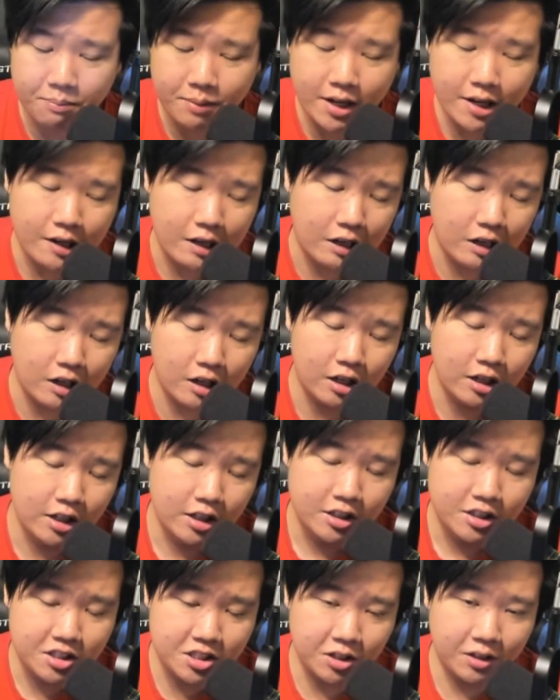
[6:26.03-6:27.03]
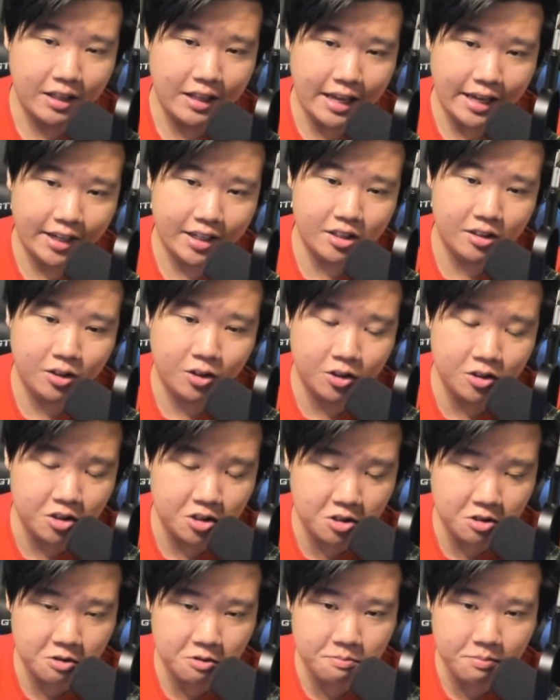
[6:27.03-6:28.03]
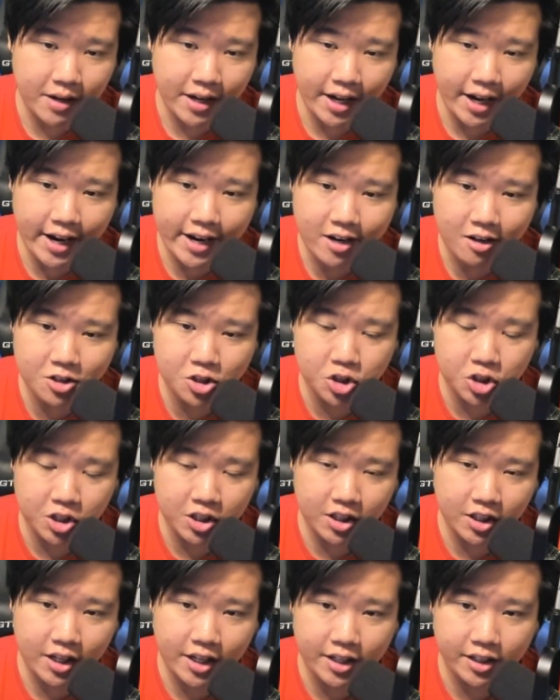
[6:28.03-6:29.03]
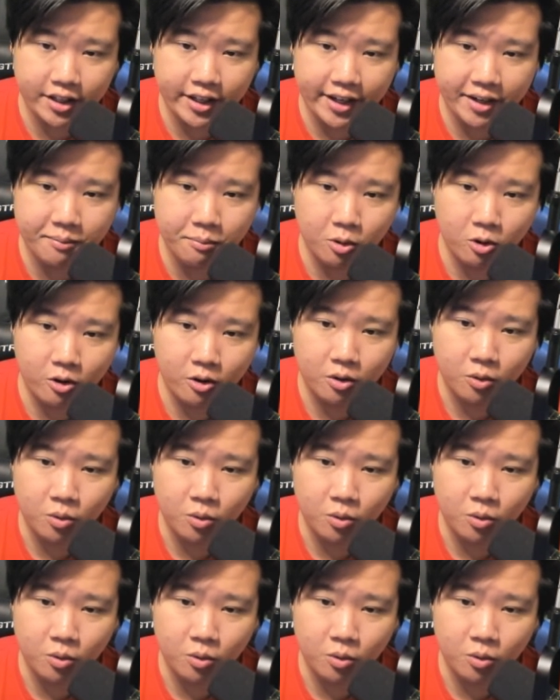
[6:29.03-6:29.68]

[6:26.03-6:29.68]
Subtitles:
in here so that I can consume my energy and get more